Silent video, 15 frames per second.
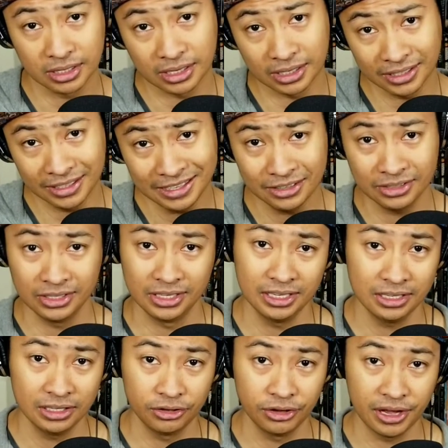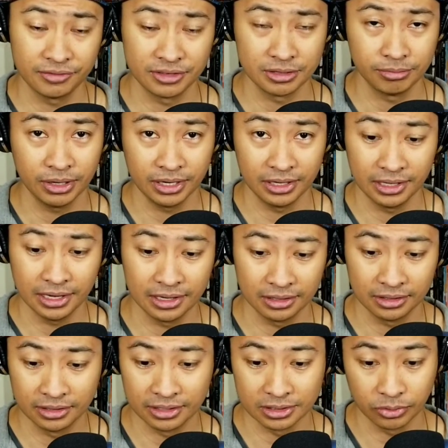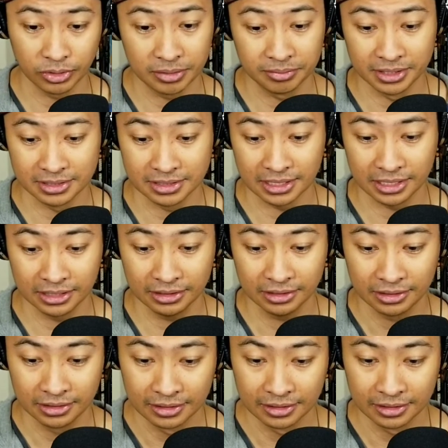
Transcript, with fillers: Clearly, you have somebody that does web design.